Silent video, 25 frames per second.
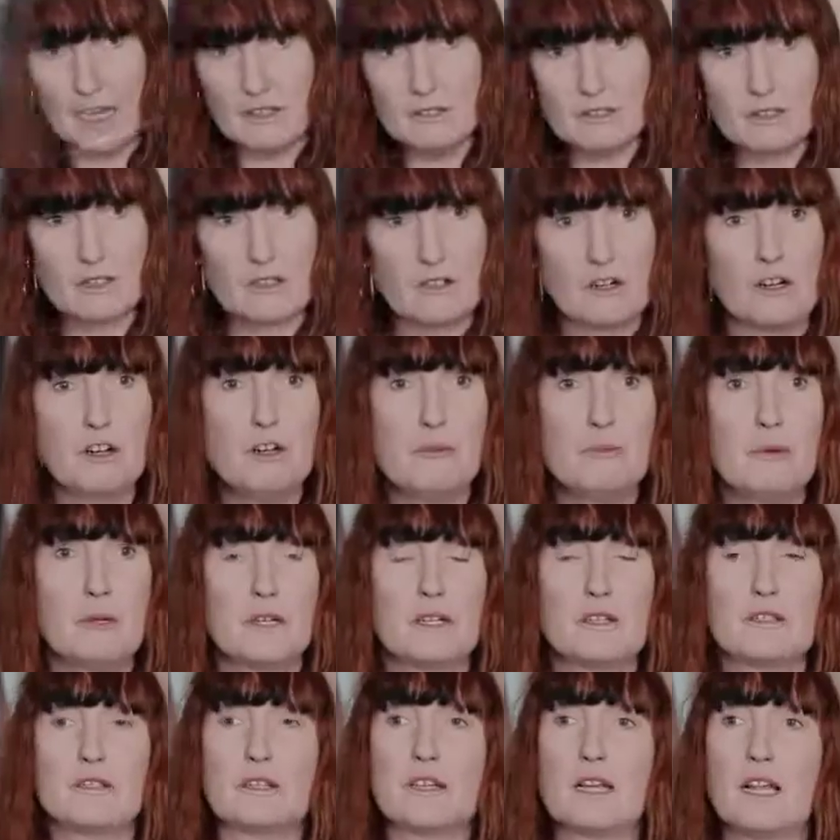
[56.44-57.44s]
as a group
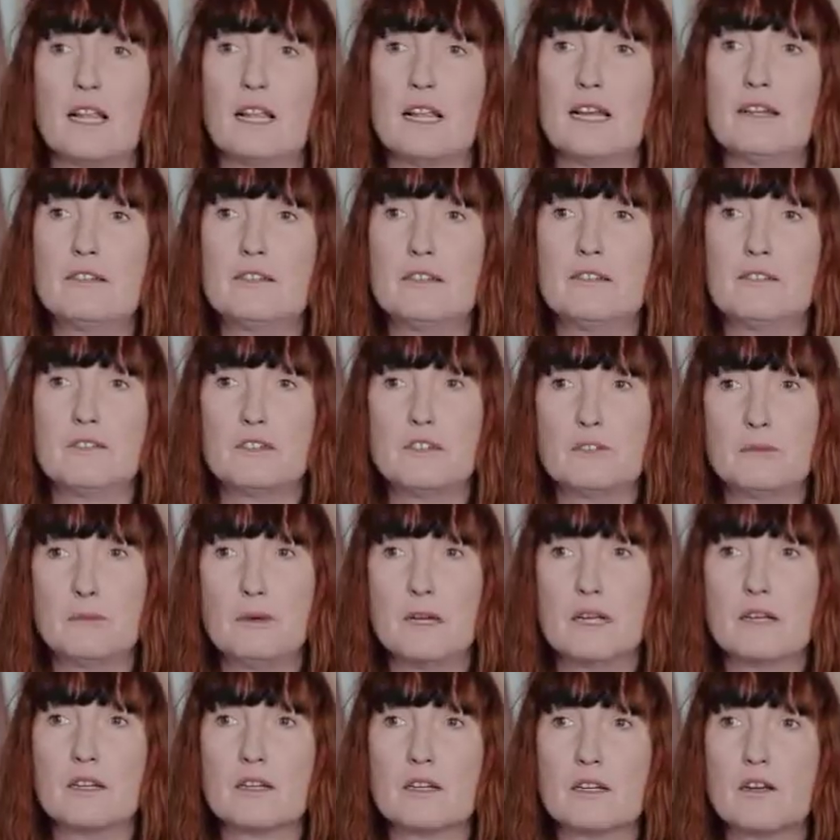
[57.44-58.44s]
and as a collective has
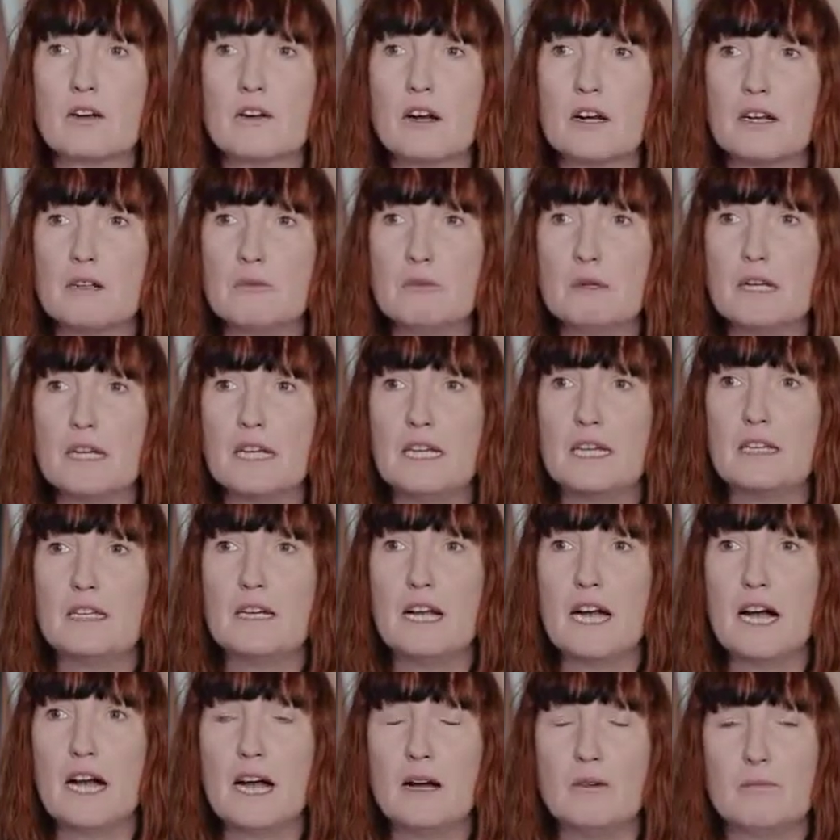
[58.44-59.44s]
been an incredibly
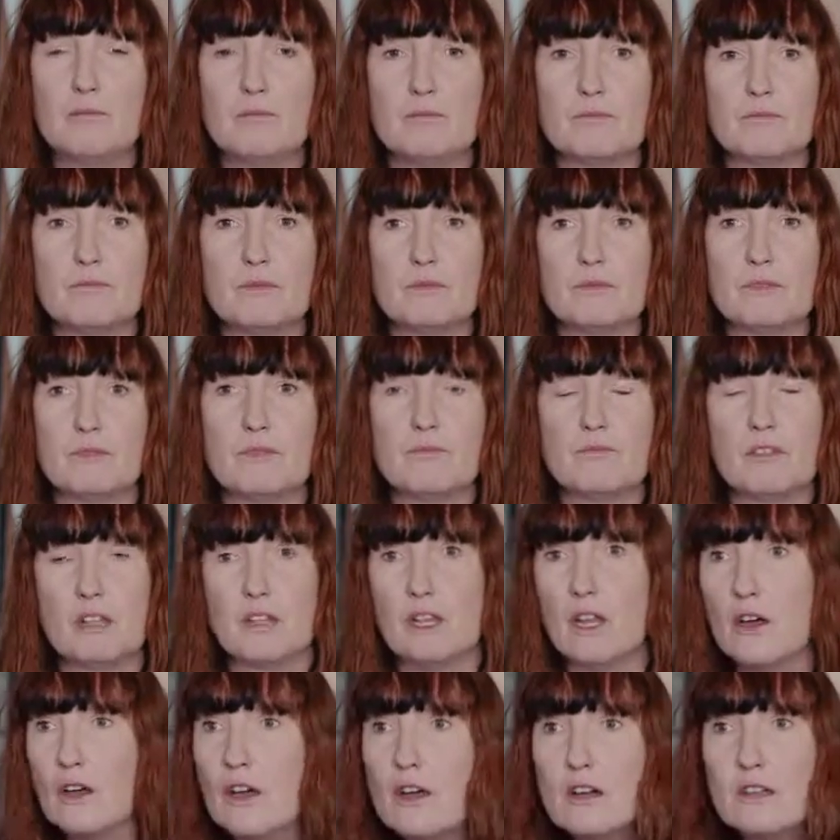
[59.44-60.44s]

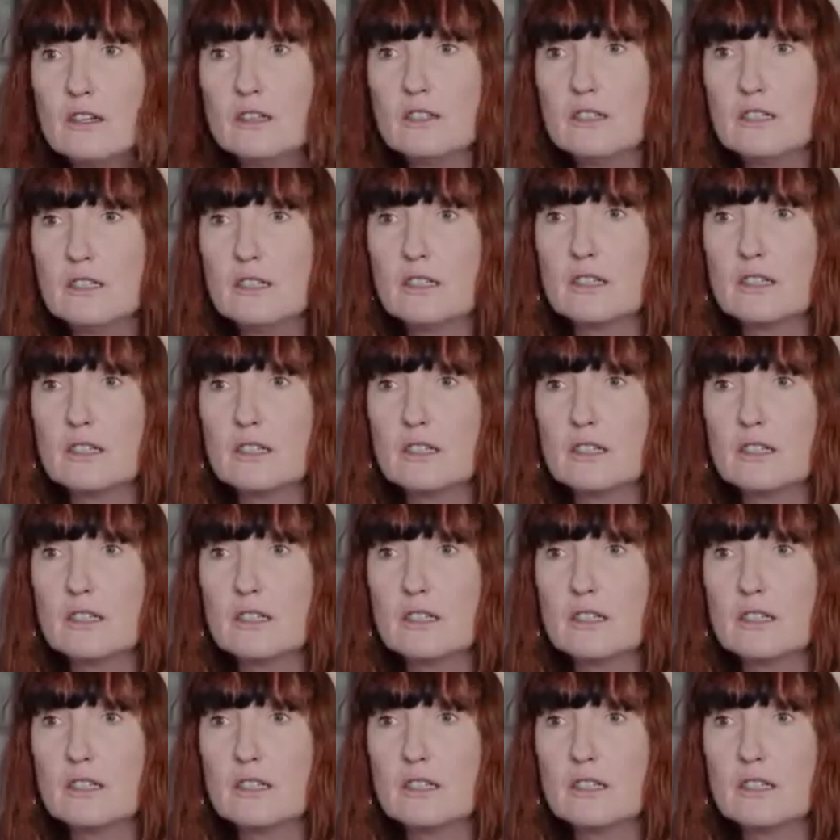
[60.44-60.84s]
learned